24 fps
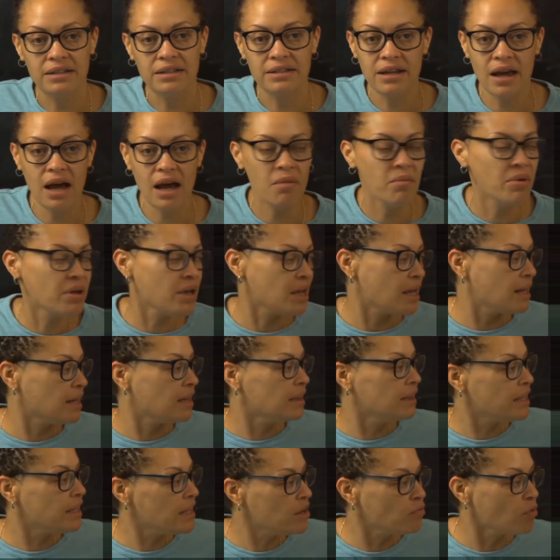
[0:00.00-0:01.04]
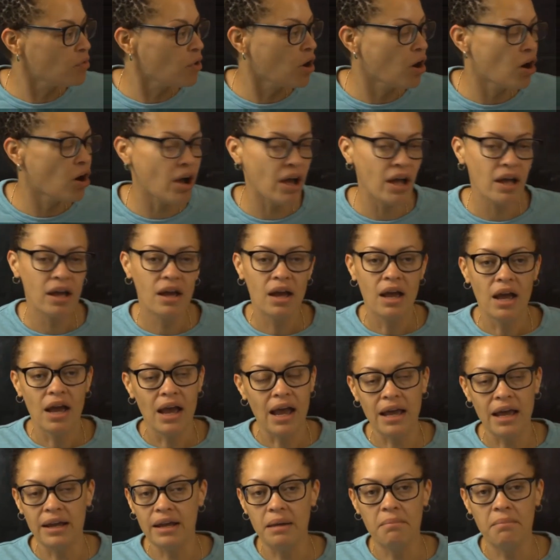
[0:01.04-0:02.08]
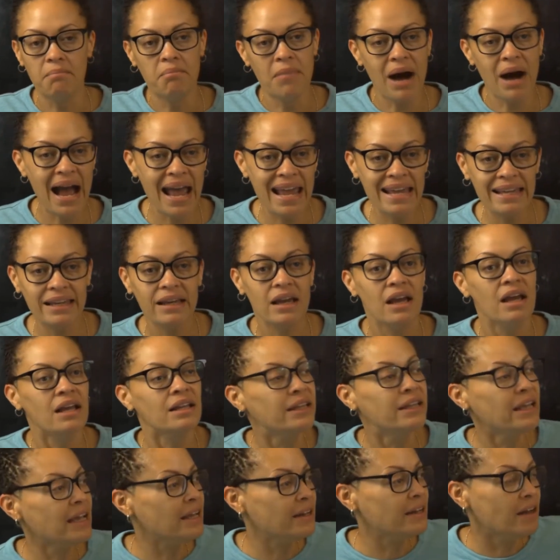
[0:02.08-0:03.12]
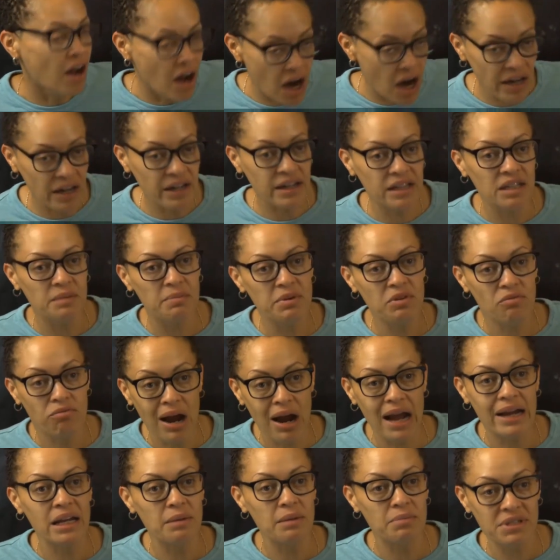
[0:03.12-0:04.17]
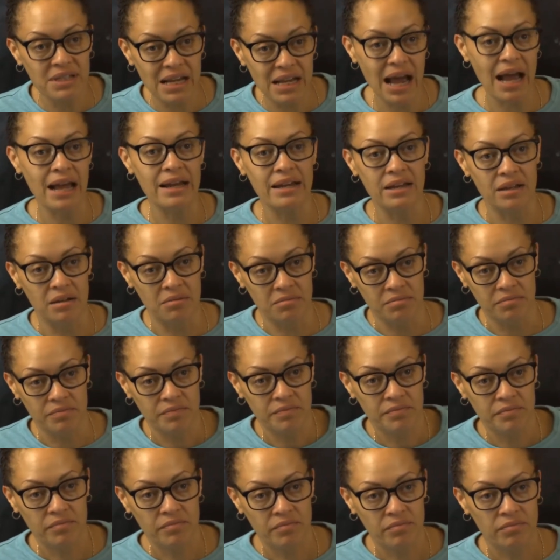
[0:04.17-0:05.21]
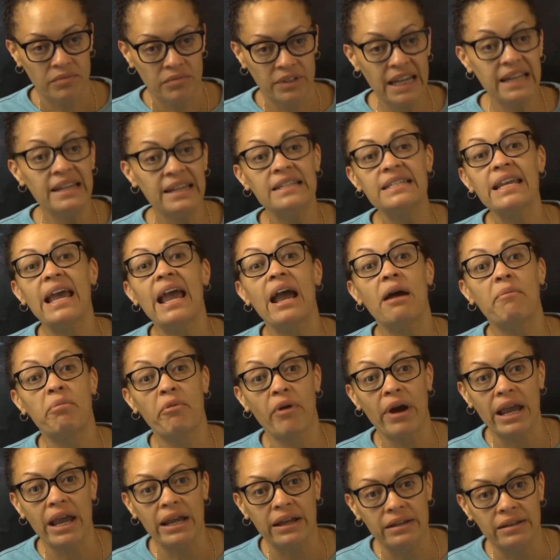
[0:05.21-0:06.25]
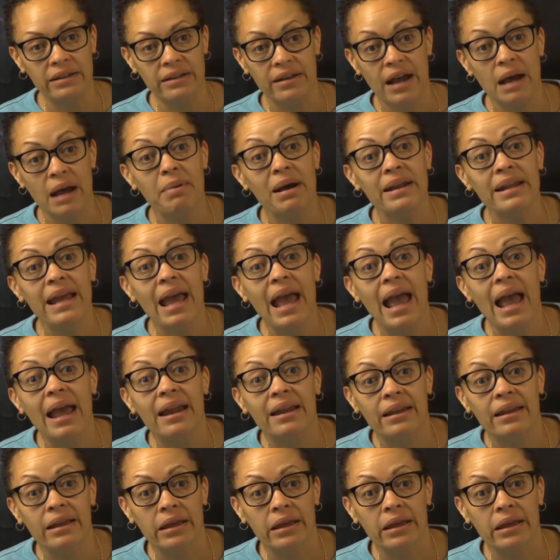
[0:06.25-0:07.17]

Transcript: Tommy and Leroy and Mike, then Hunter need to be right there beside them, getting his hair braided. How about that?